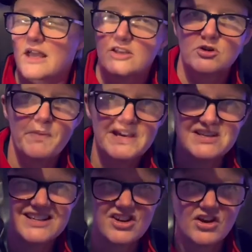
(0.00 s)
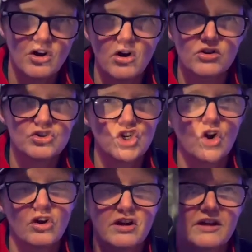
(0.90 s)
So basically it's like a hot
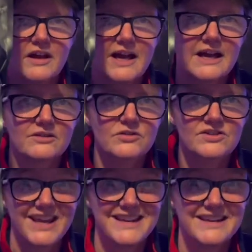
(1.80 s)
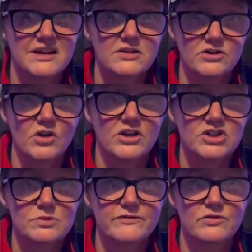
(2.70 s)
chocolate, and you take it at night
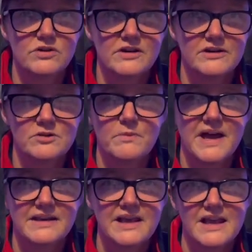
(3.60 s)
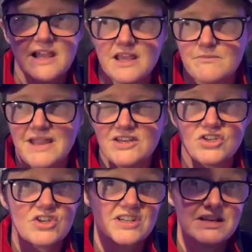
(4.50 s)
just before you go to bed. It makes
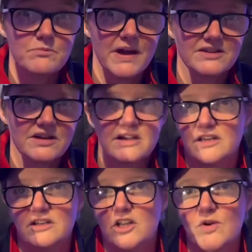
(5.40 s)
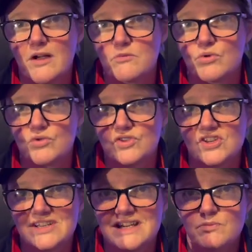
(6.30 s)
you sleep better, and you know how important
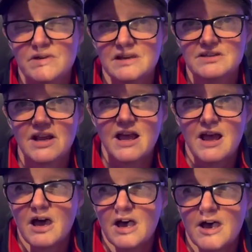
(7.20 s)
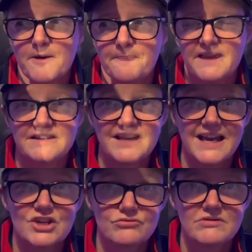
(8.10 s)
sleep is. It
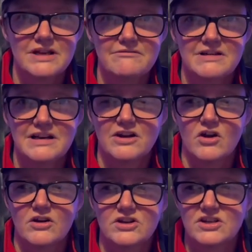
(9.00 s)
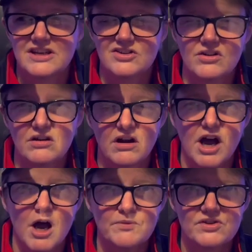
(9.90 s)
tastes really, really nice. It's got
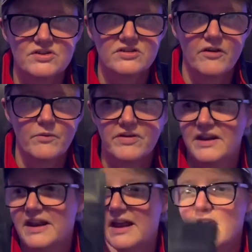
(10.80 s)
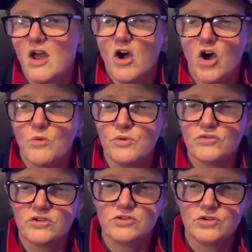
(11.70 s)
carbs and stuff within it. I'll put
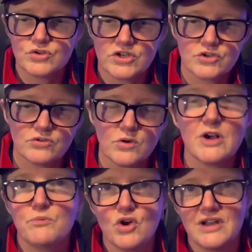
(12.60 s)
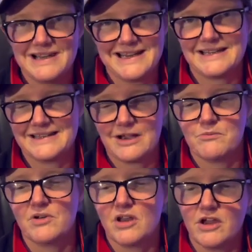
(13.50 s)
the nutritional, or I'll put a link
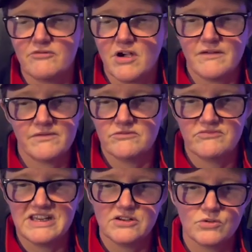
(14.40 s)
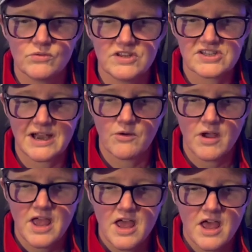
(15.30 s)
down below rather than reading all this out.
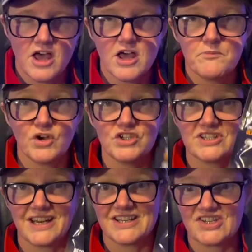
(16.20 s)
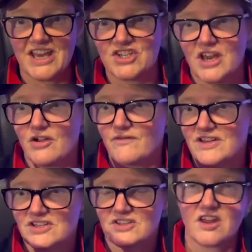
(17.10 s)
But I just had a sachet of
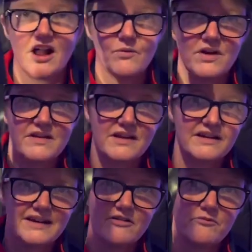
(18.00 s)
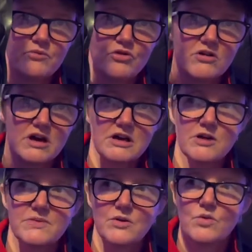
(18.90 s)
it to start with, and now I've bought
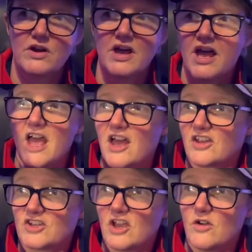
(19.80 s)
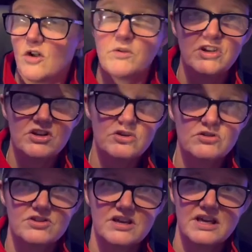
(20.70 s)
a big one. So I'm going to
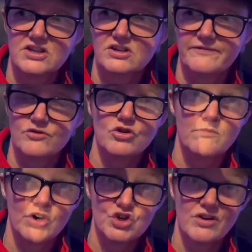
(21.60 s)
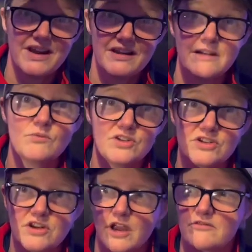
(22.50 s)
use this for my training, which
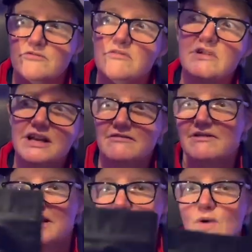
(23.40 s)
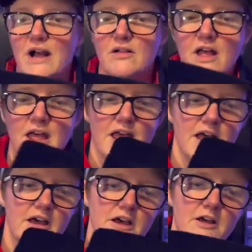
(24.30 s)
is going really, really well.
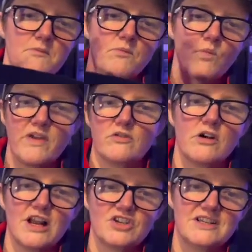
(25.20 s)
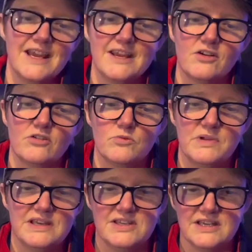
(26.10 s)
Whether I'll actually take it on the
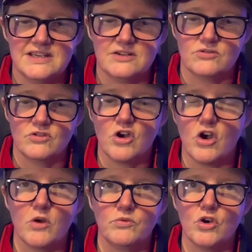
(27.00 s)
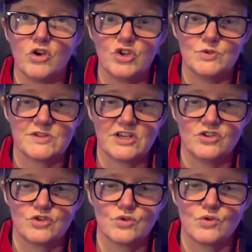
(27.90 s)
PCT or not, I'm not 100%
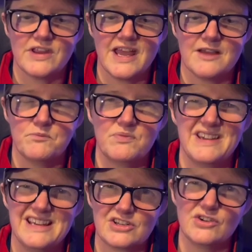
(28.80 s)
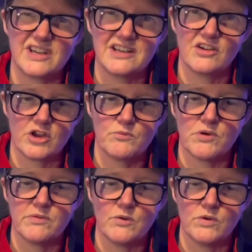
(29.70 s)
sure yet, but it's looking like I
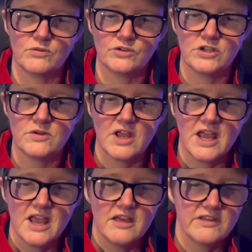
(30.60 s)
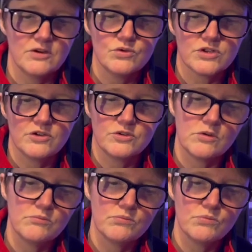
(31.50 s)
probably will do. They also do
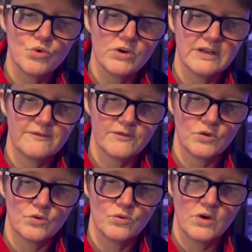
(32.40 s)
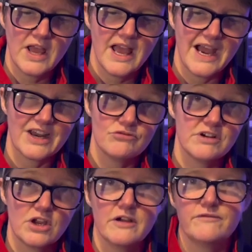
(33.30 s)
a morning fuel and a
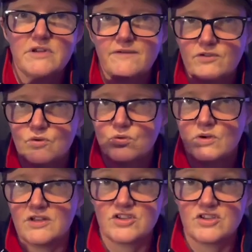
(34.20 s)
recovery fuel.